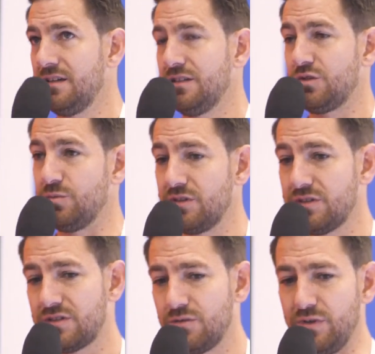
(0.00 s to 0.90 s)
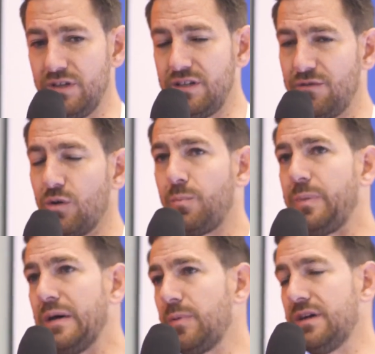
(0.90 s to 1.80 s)
To be honest, we develop
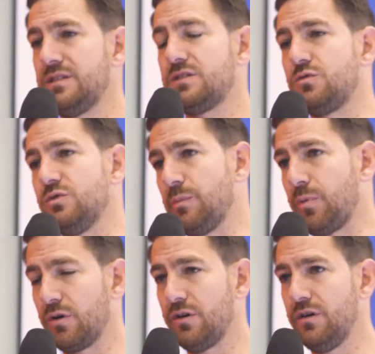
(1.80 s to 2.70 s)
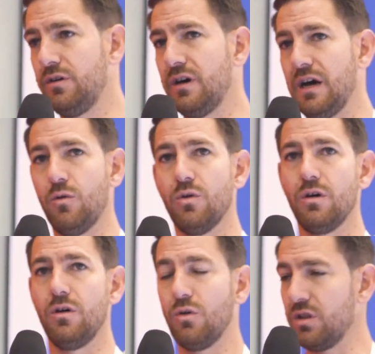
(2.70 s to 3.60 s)
pipelines to deploy
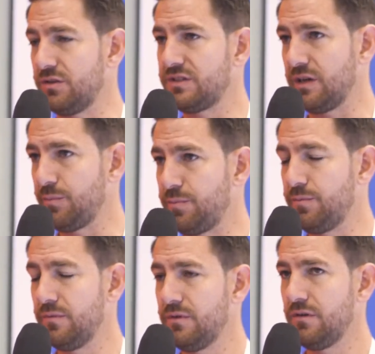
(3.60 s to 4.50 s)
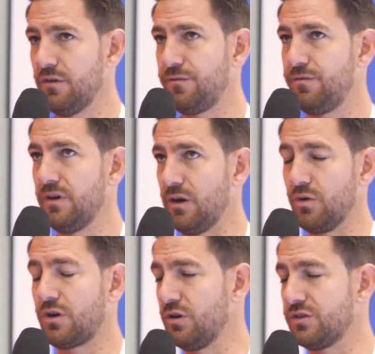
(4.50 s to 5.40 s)
all the type of
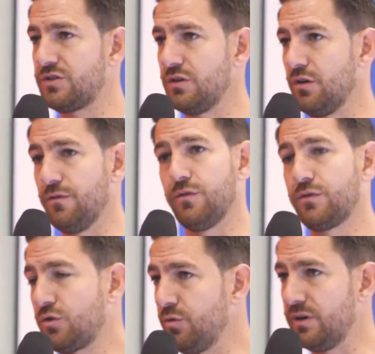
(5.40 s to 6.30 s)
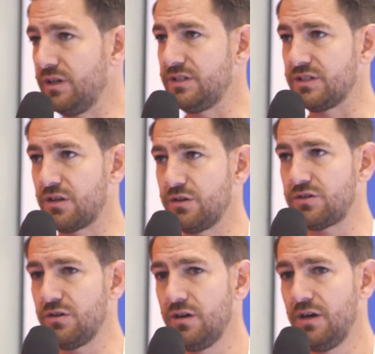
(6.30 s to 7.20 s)
our cluster of Kubernetes
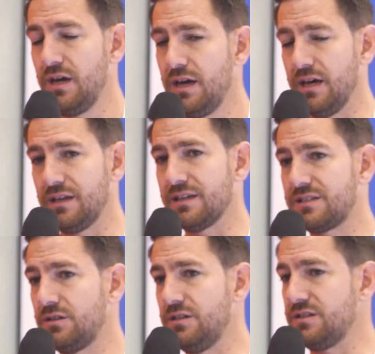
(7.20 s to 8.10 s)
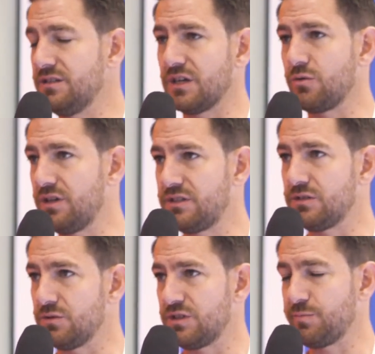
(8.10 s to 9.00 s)
cluster, and Kasten is integrated
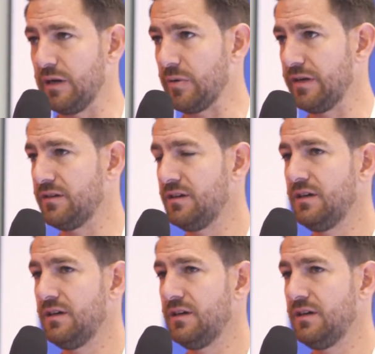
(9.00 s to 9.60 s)
to this pipeline.